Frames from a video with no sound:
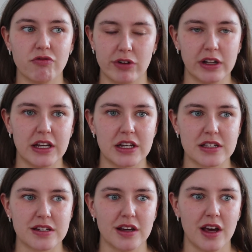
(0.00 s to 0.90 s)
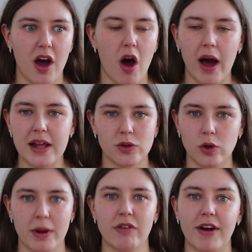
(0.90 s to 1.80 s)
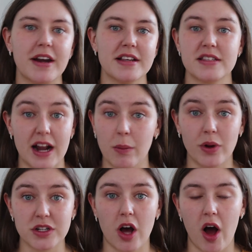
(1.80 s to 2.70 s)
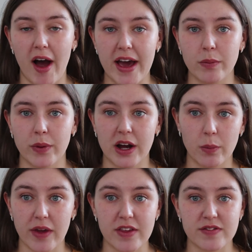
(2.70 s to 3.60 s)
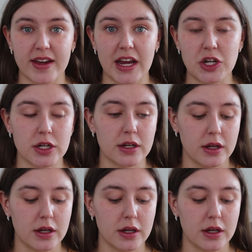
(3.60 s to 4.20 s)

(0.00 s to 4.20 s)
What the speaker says: really just hides all my redness that I want to hide when I wear this foundation.